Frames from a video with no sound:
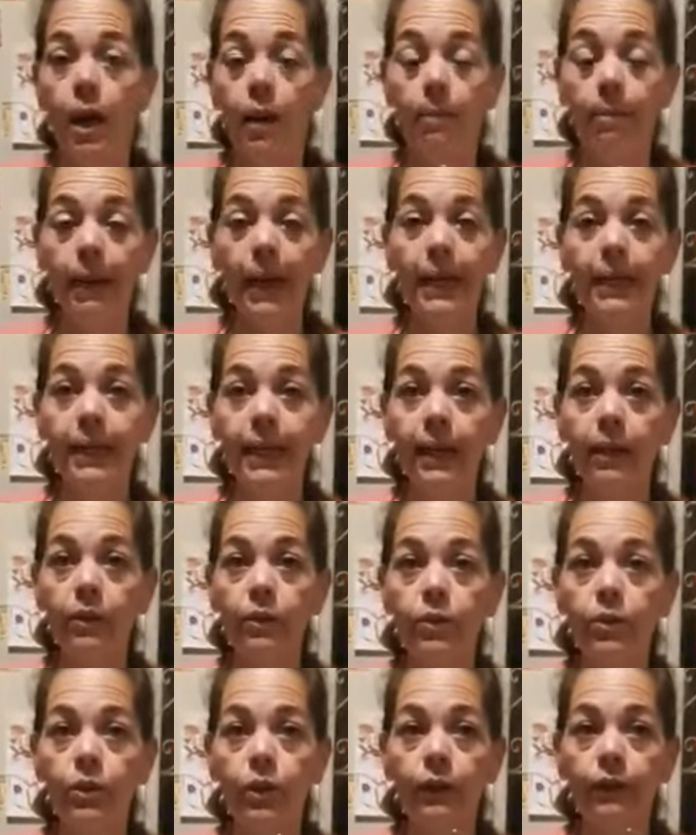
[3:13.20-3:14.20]
are made
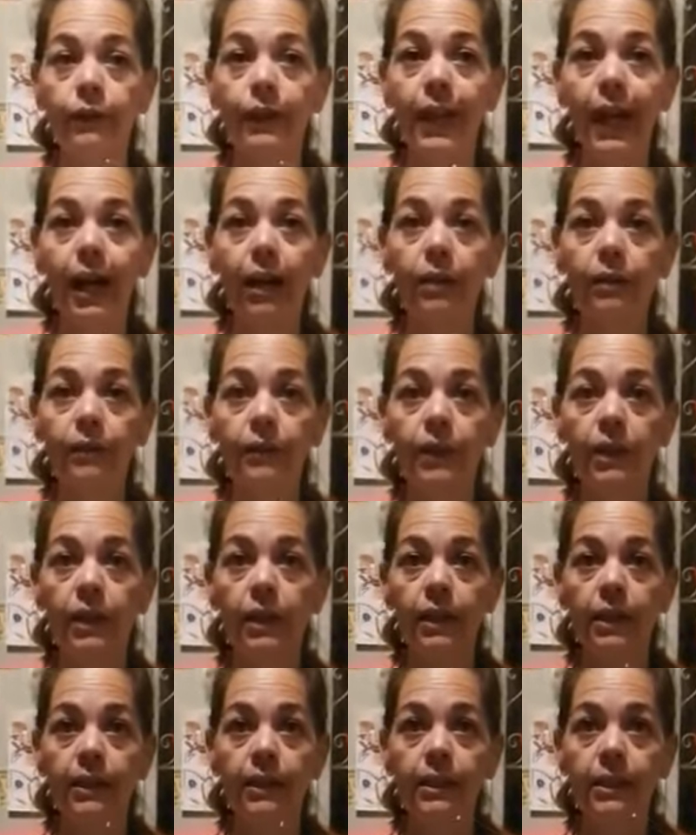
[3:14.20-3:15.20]
out of
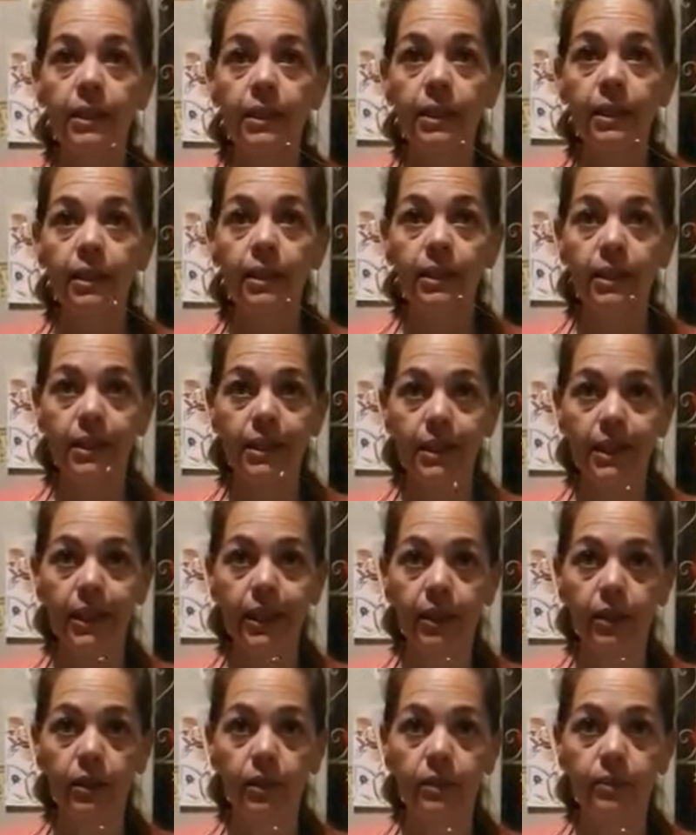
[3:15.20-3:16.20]
galvanized
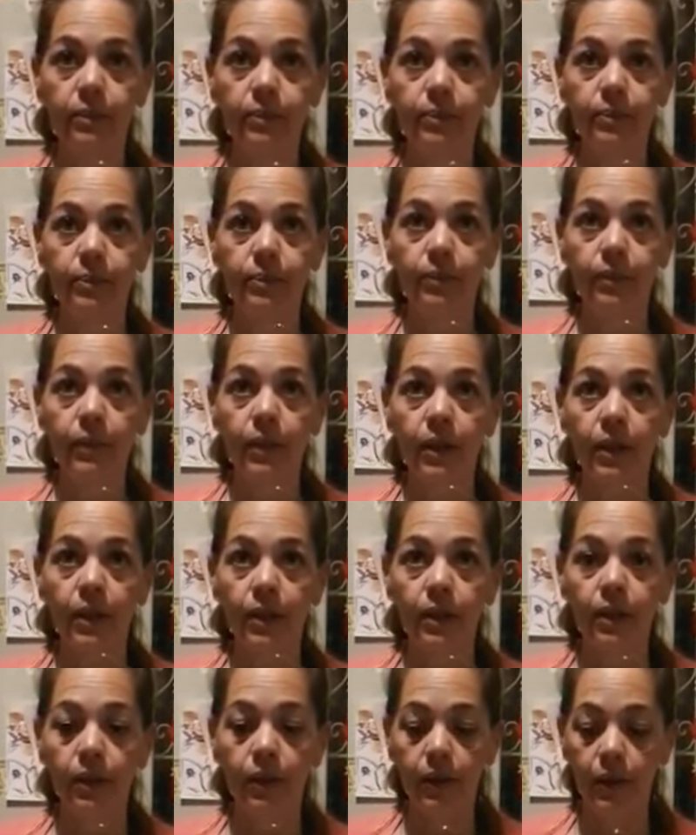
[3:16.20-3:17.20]
steel.
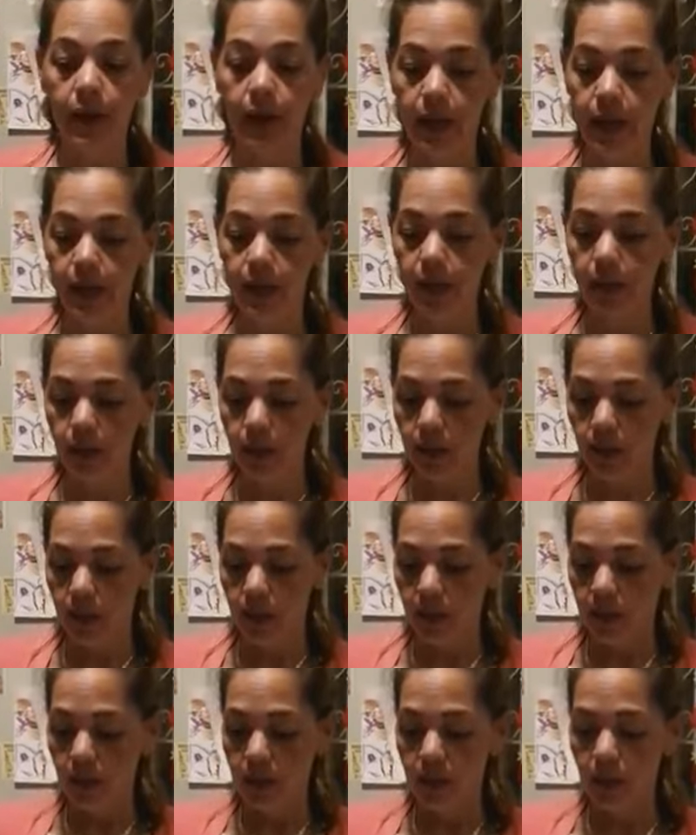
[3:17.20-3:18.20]
Okay,
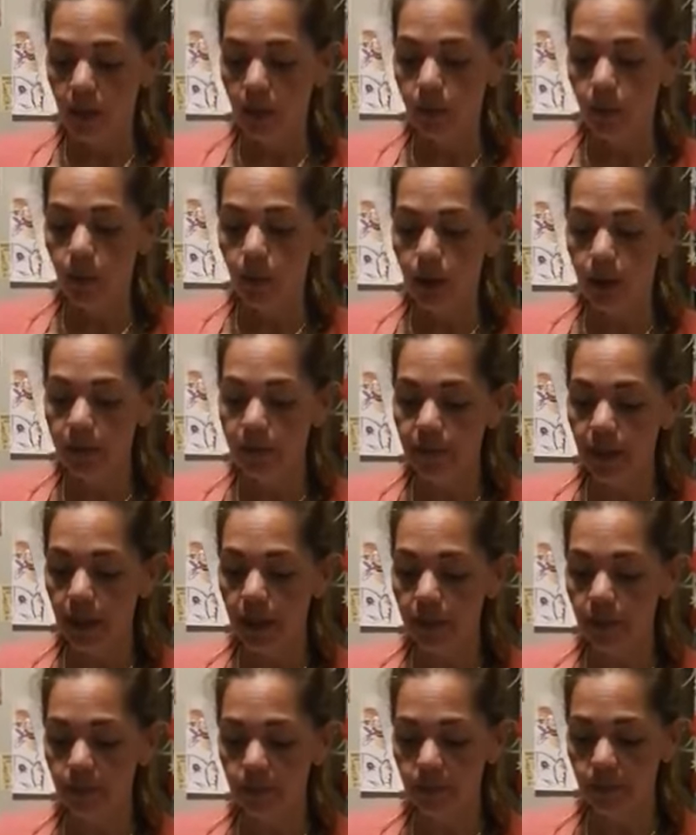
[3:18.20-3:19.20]
so what I've
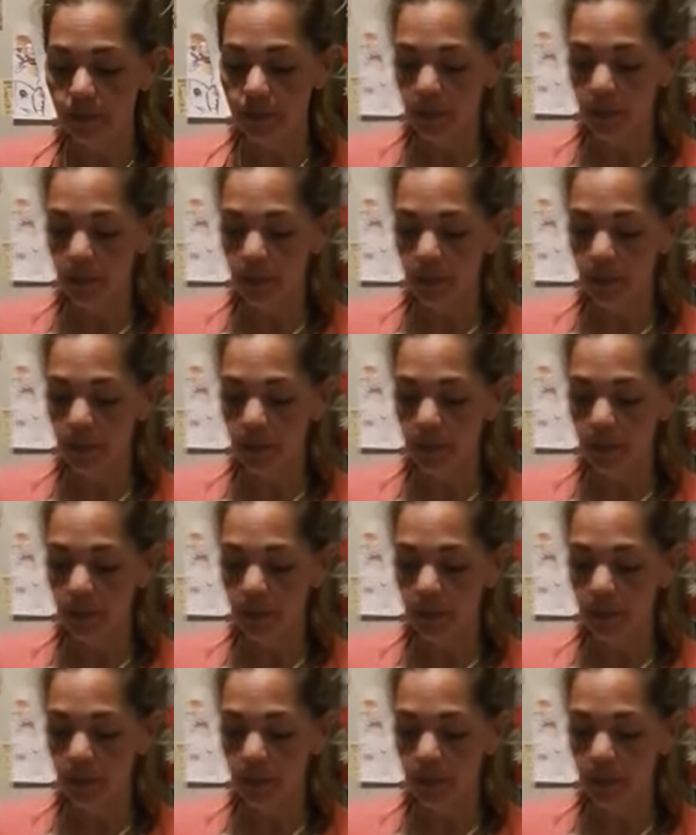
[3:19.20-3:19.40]
done